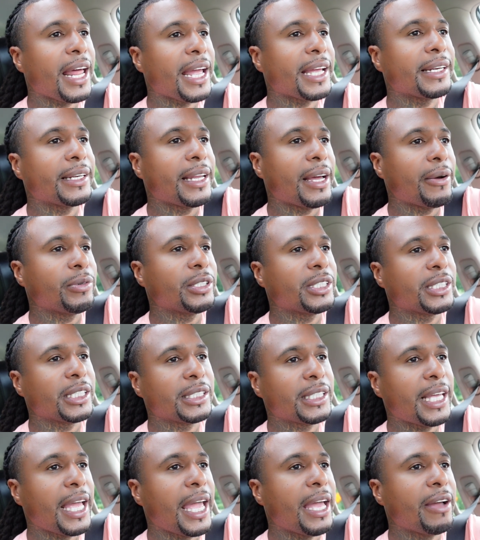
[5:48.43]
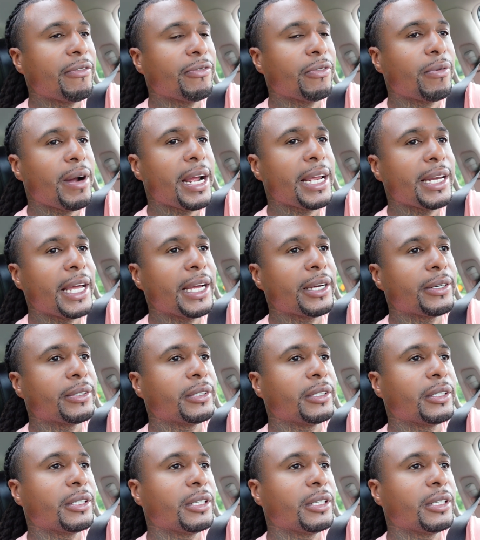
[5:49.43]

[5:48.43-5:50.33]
Like, that was just to have for right now.